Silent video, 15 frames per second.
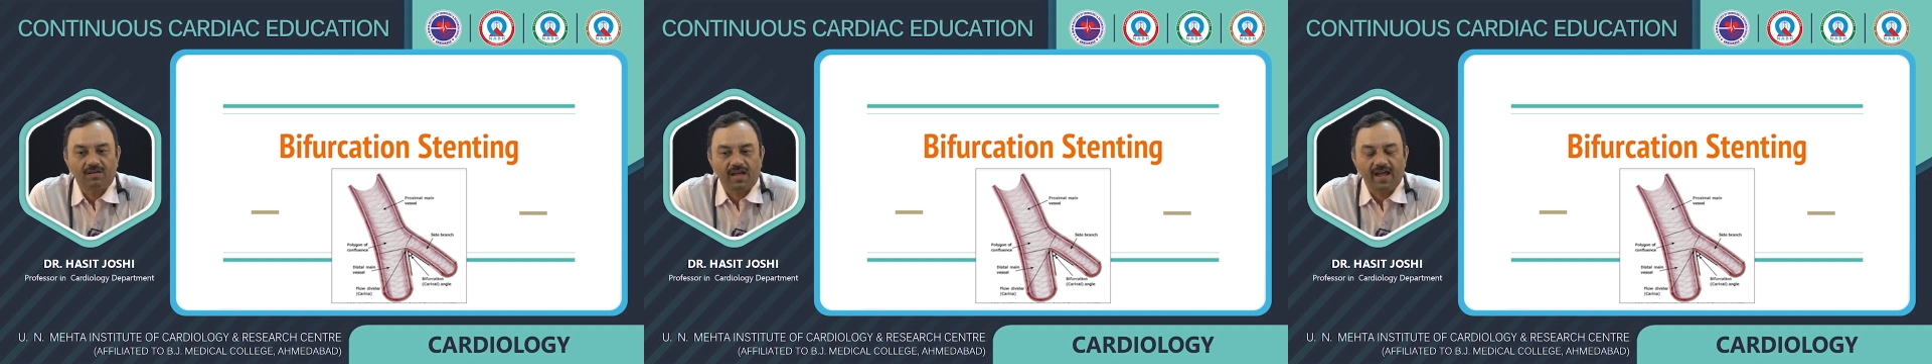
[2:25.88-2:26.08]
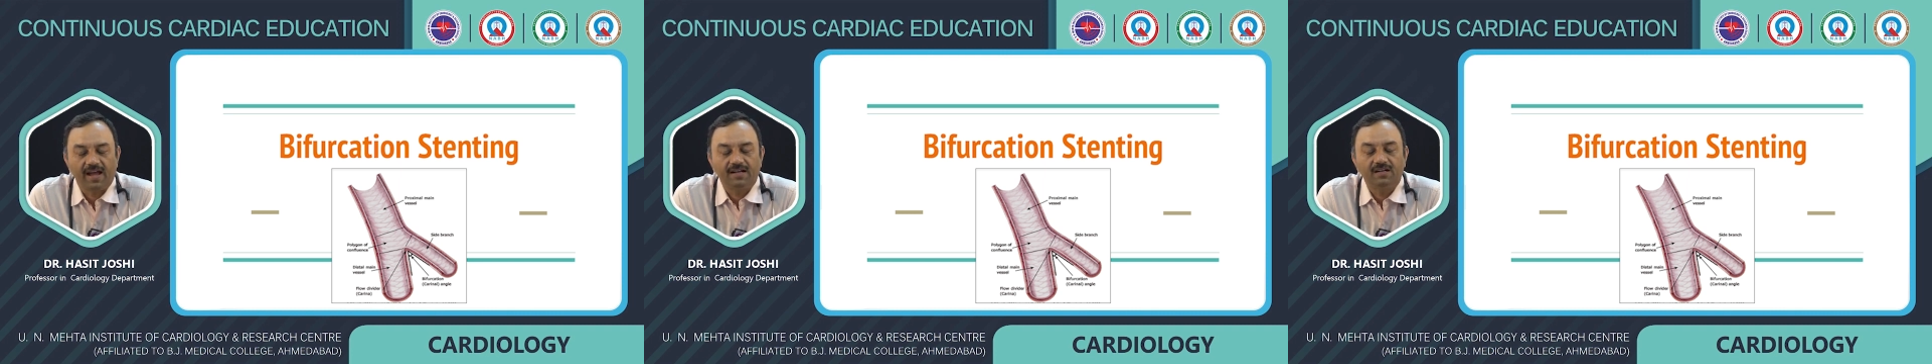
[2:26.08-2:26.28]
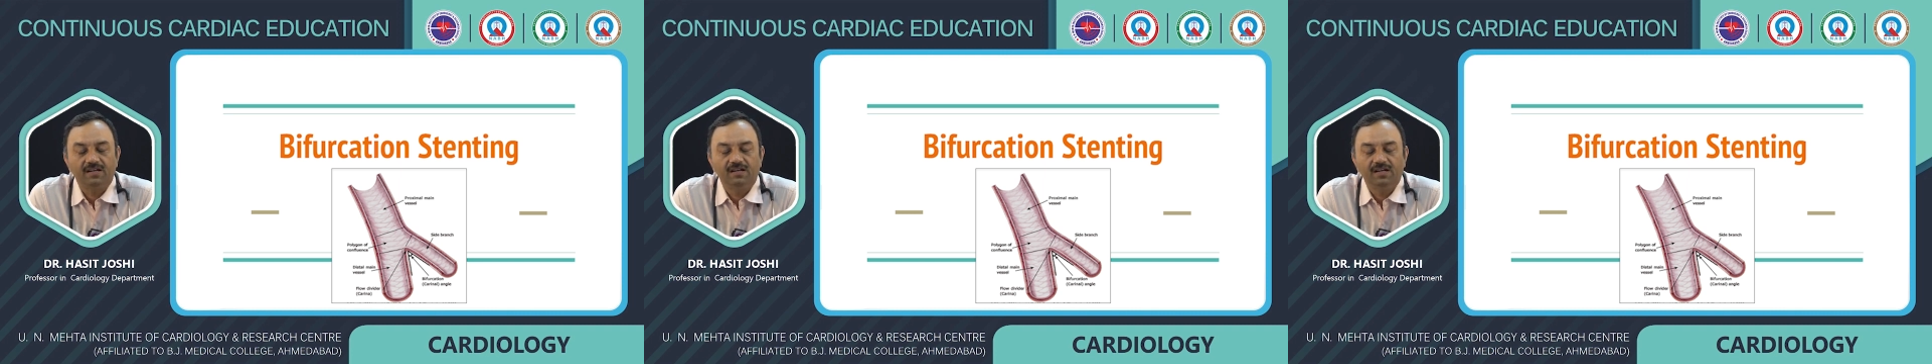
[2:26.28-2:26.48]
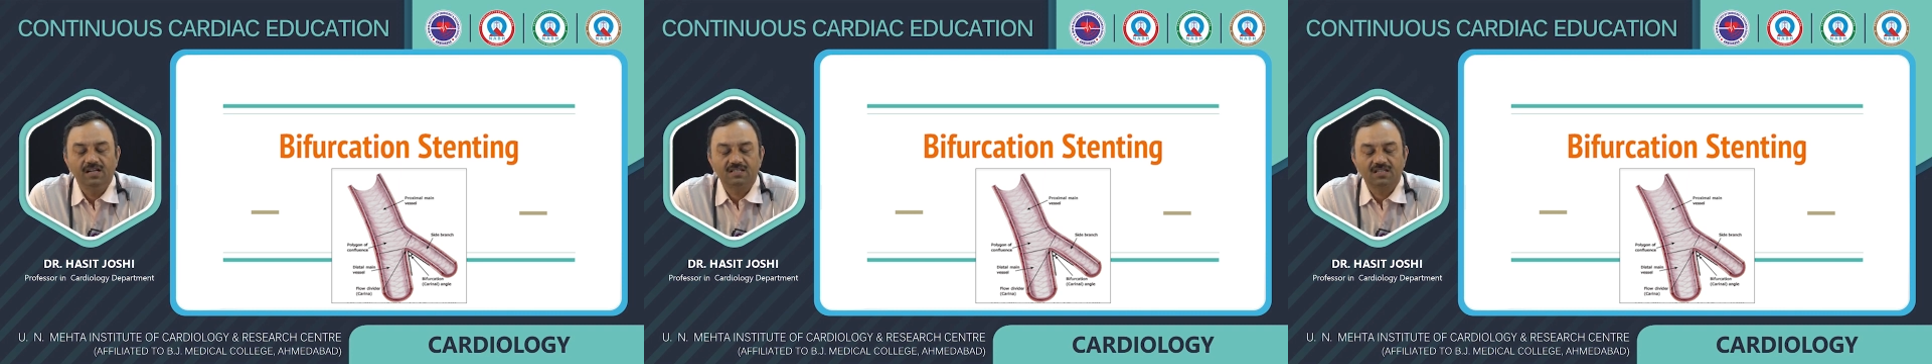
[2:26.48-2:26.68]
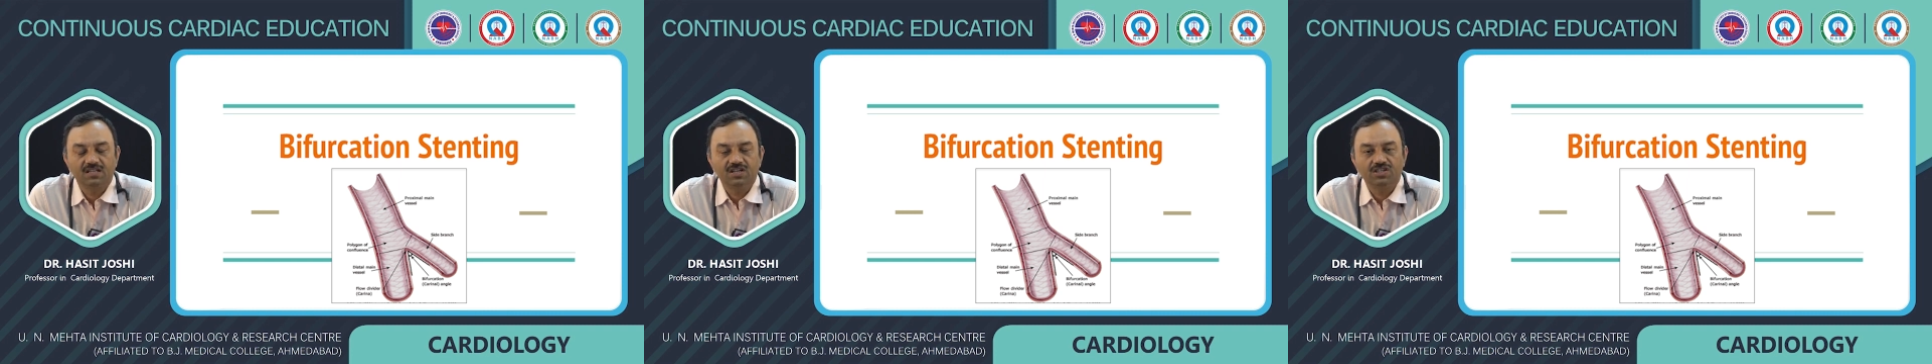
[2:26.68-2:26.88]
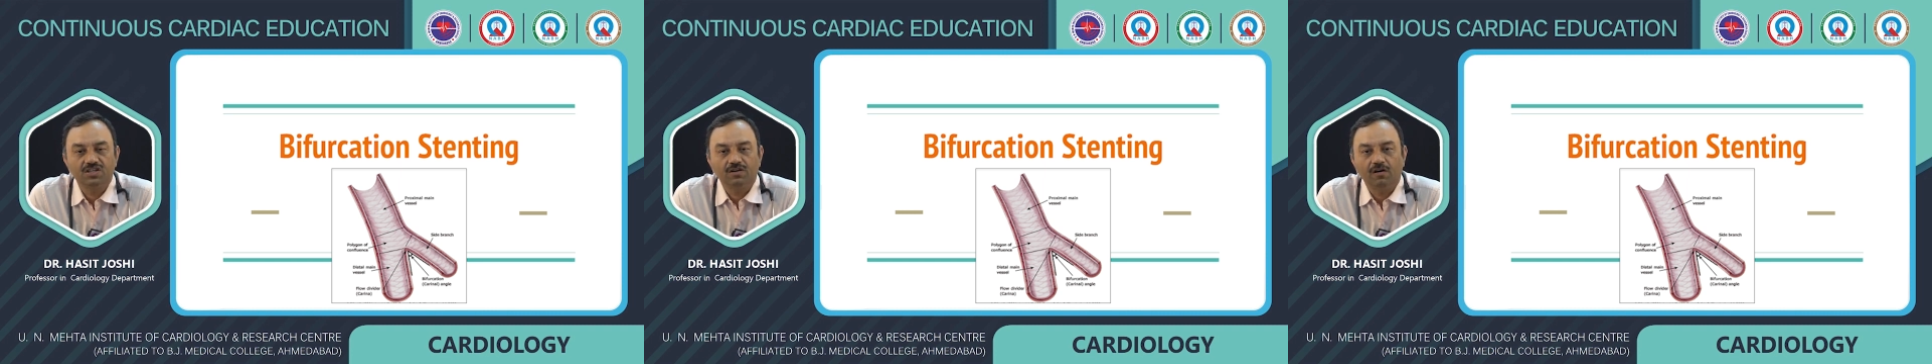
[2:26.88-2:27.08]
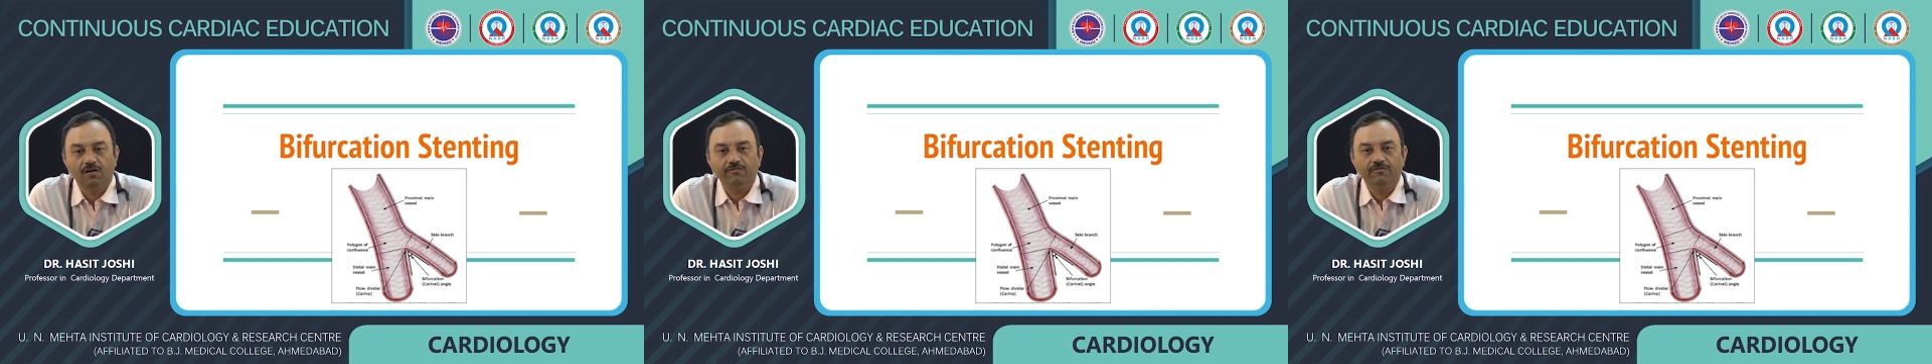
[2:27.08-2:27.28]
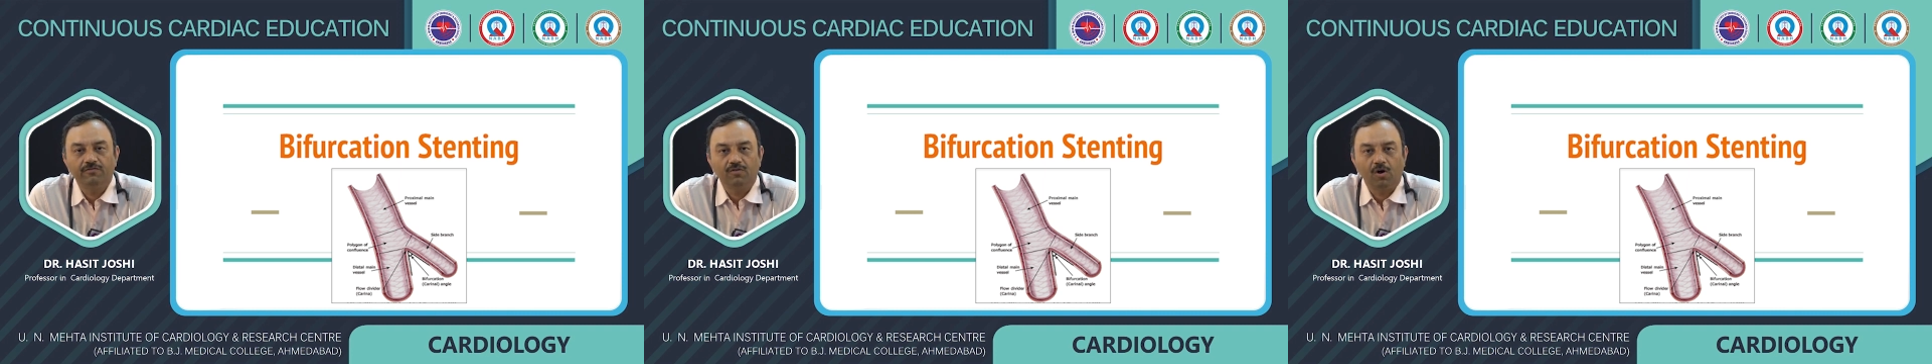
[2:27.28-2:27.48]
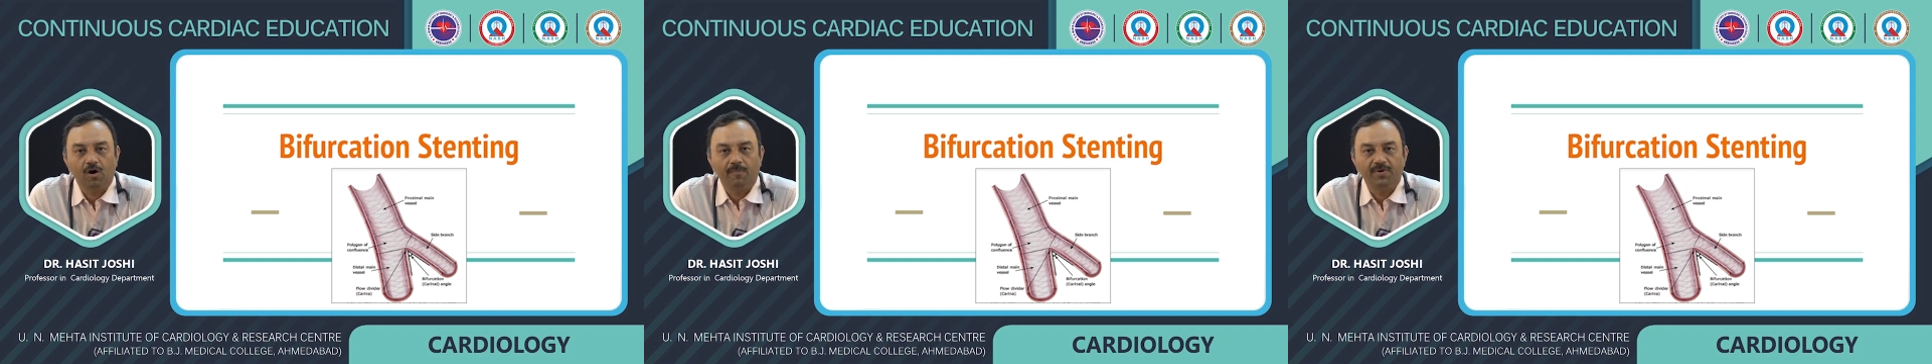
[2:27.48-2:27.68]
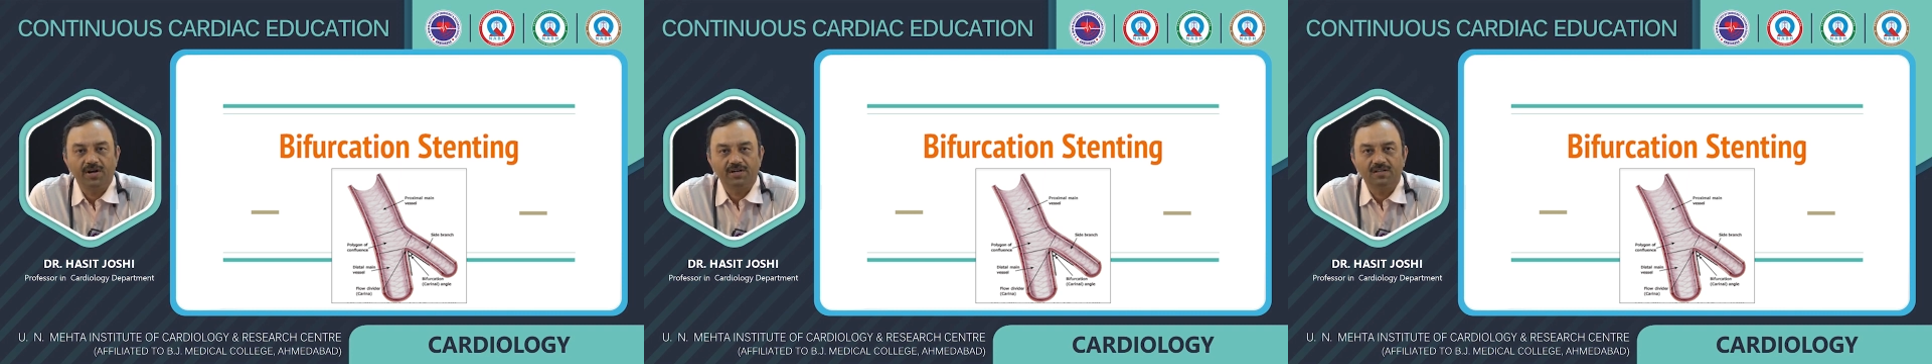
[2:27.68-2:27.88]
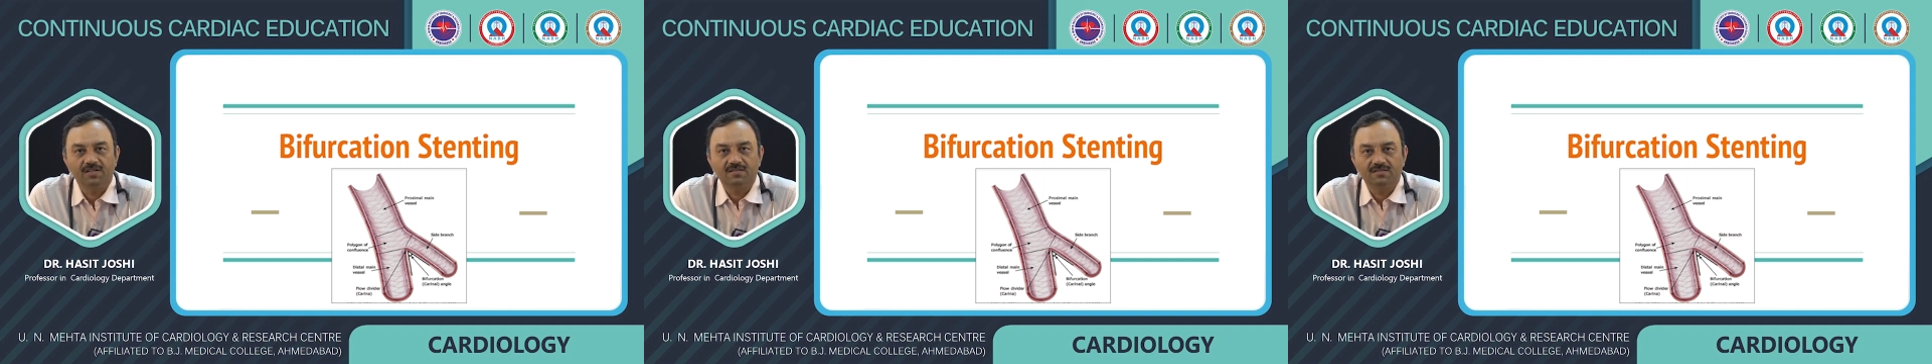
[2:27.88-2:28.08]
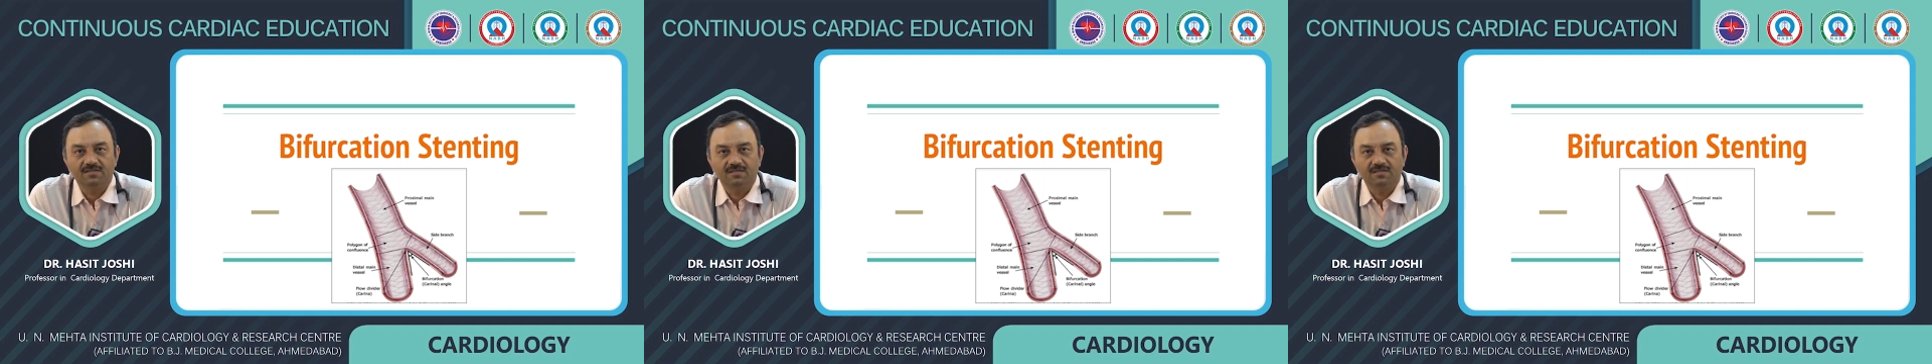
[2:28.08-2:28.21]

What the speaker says: at discretion of operator.